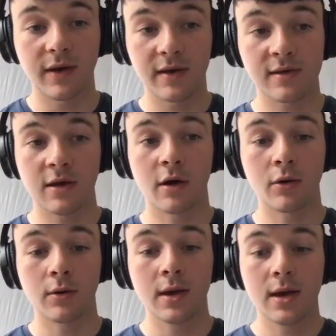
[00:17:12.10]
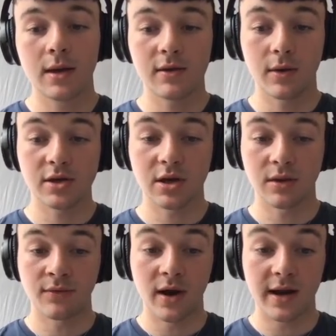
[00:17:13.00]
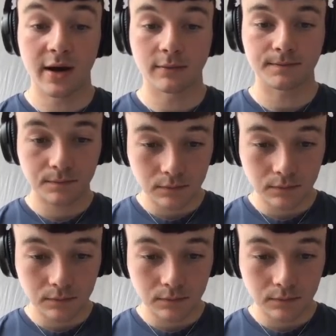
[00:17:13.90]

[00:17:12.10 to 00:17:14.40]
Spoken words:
SEO to actually find out.